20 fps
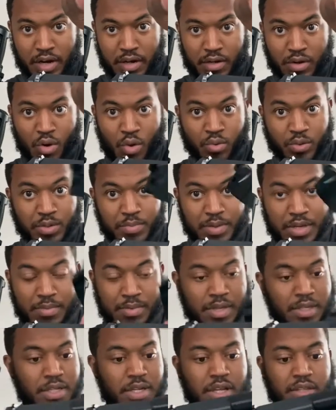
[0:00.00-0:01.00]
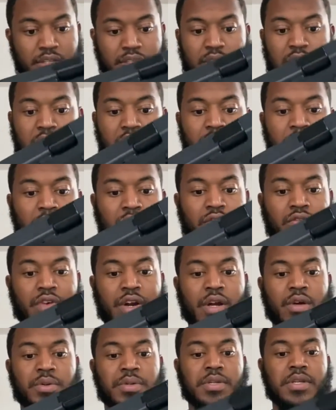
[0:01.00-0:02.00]
it holds BBs, it doesn't take regular
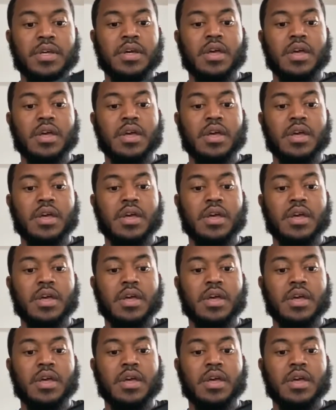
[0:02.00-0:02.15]
rounds.